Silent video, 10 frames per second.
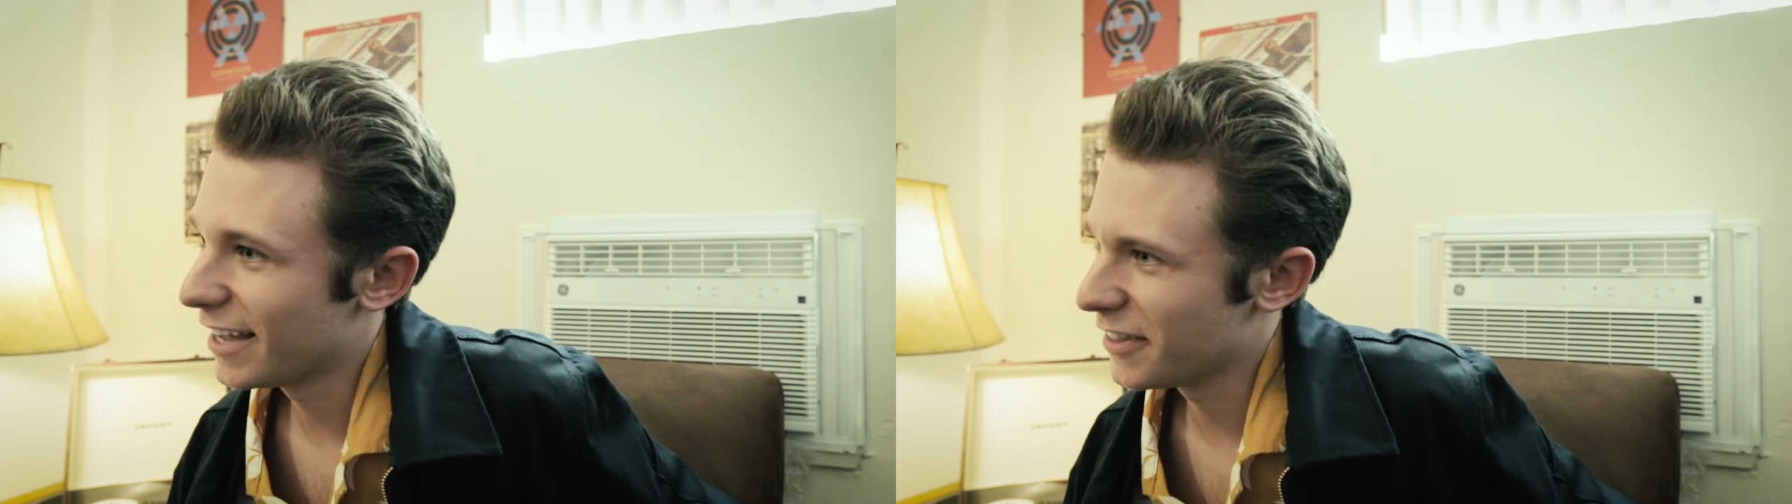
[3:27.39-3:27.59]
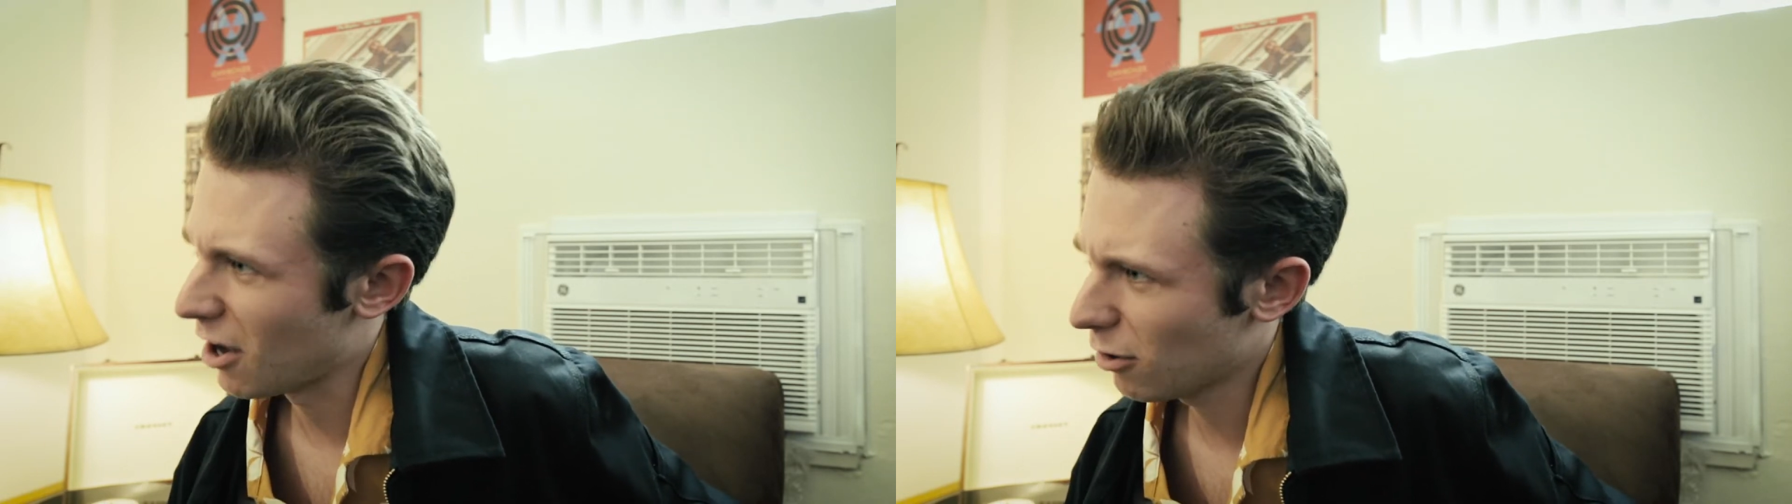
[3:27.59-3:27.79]

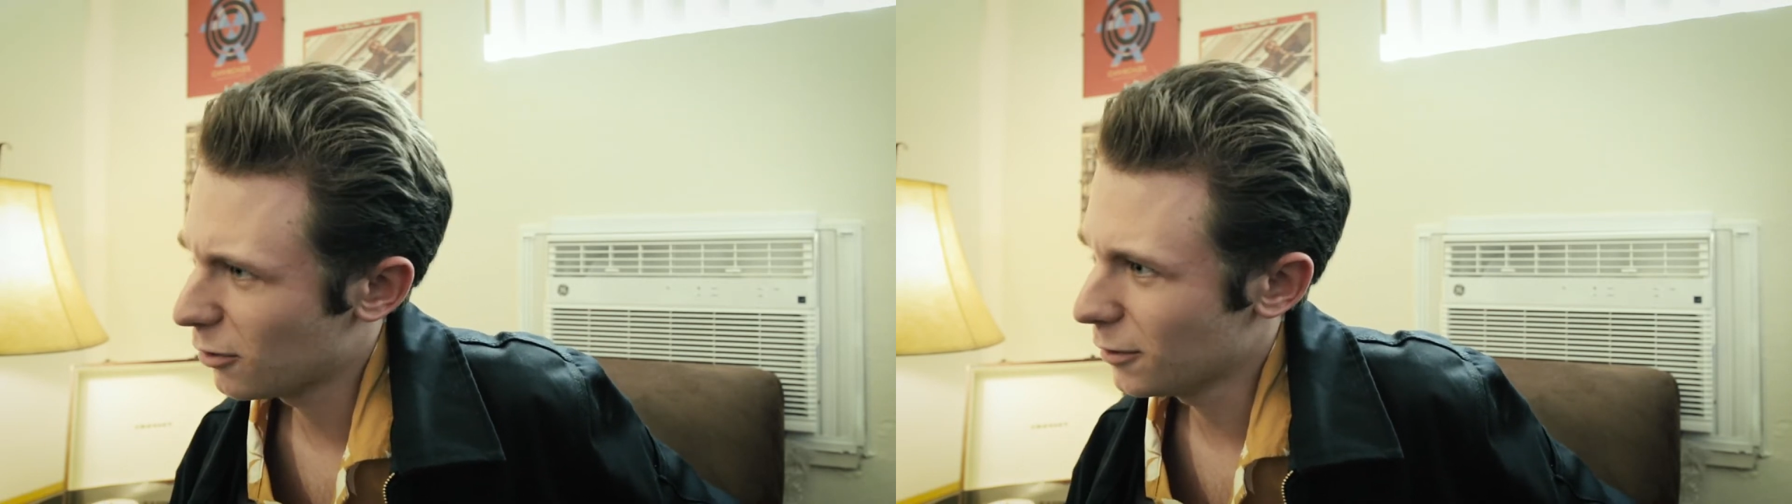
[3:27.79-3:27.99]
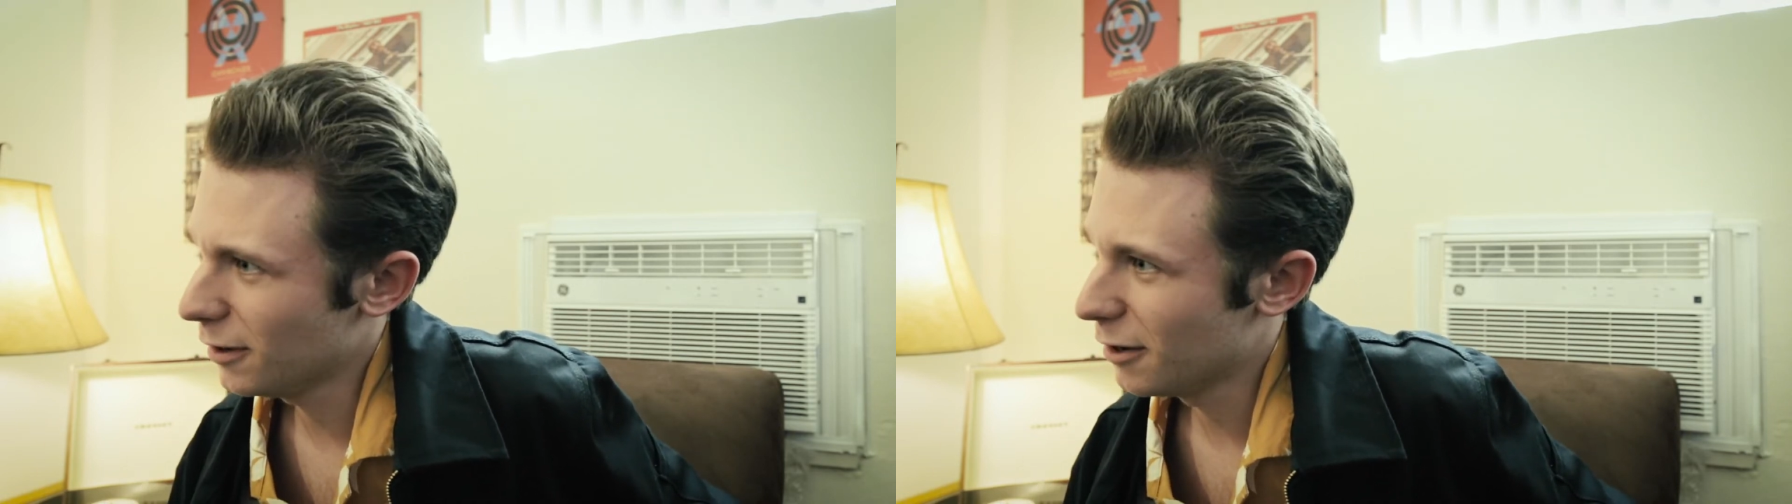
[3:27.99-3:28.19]
And the
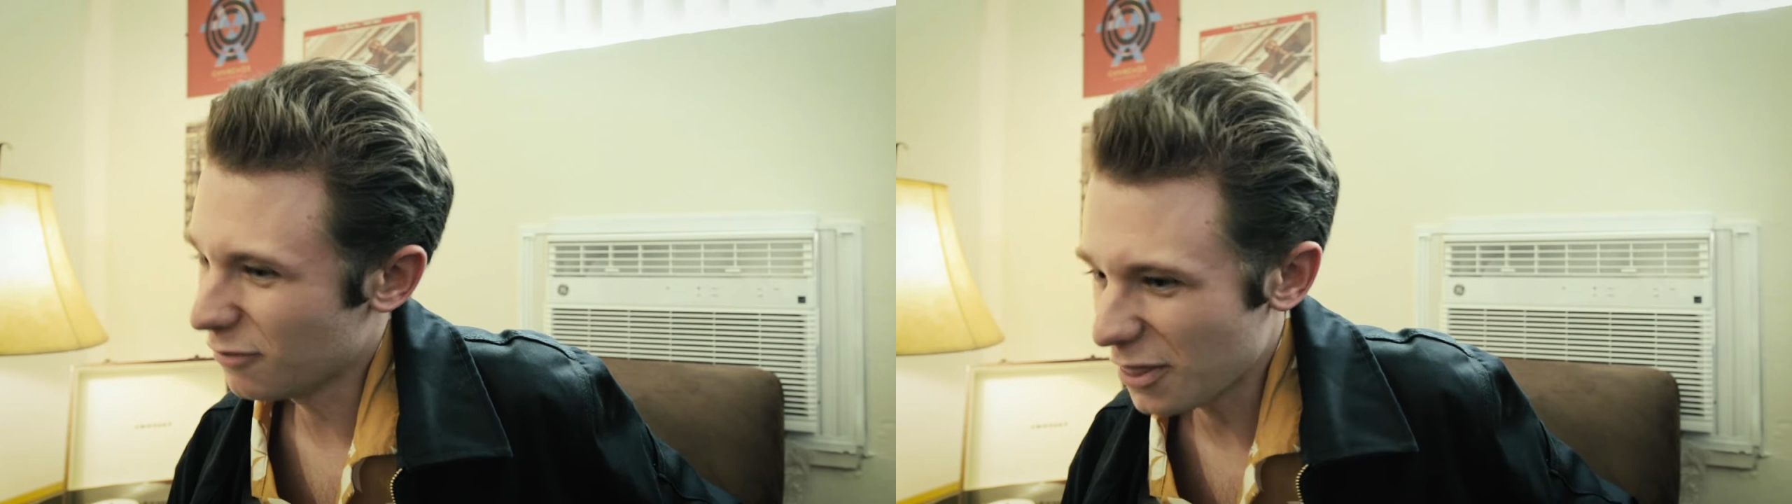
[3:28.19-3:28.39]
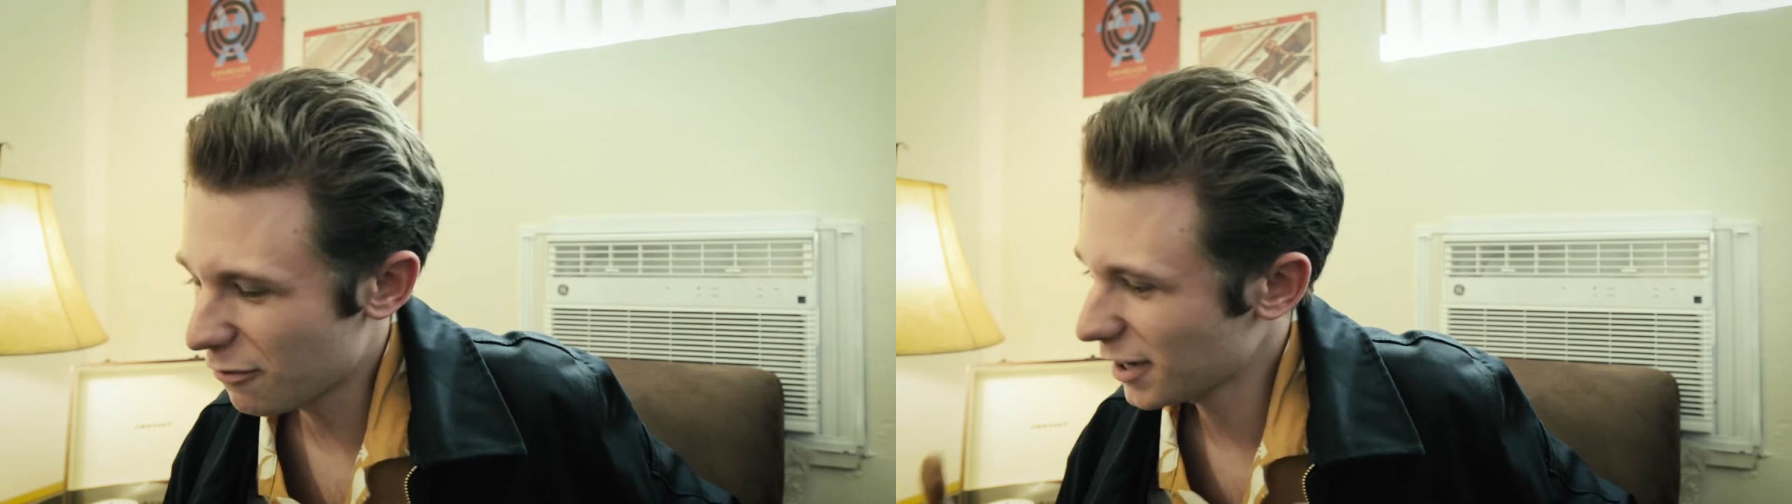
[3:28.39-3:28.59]
encore?
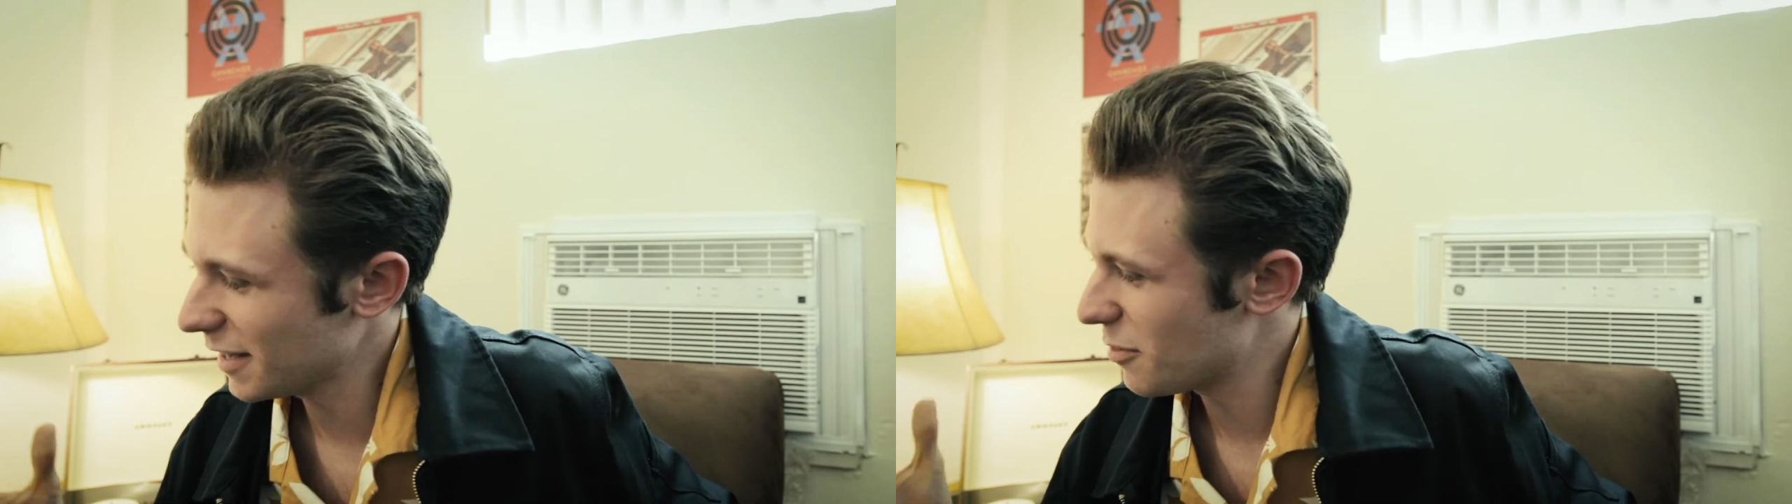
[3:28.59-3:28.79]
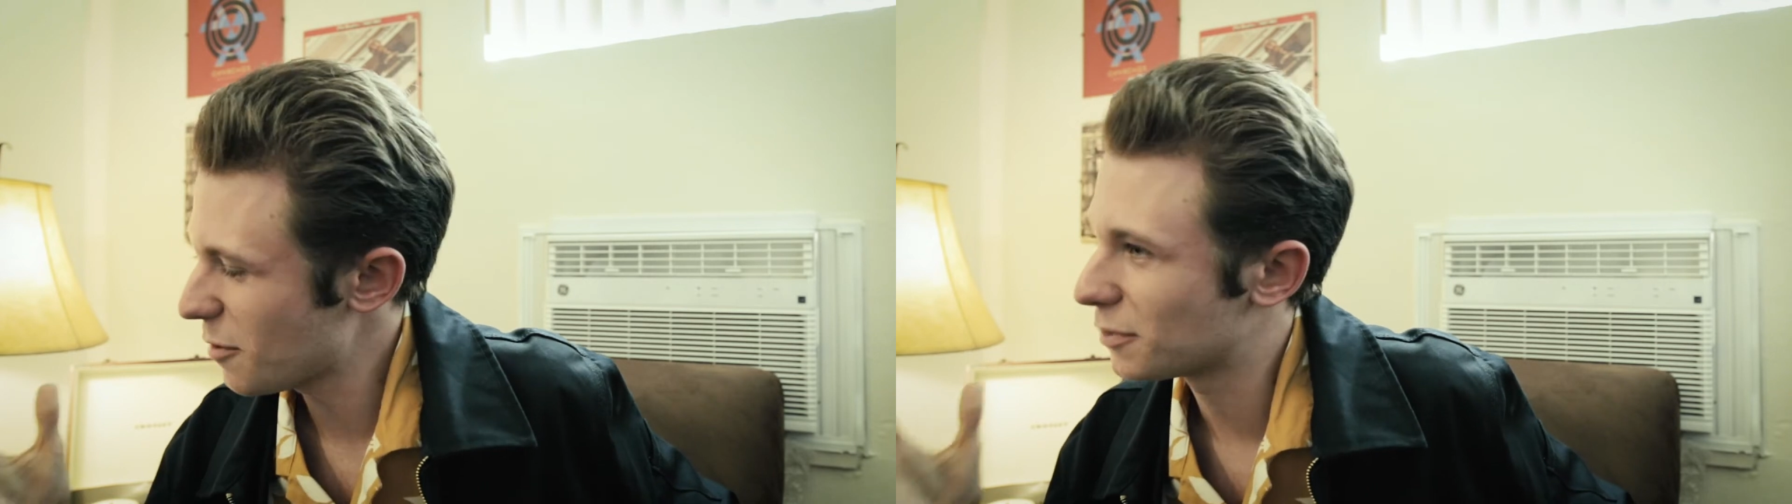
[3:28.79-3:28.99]
The fucking.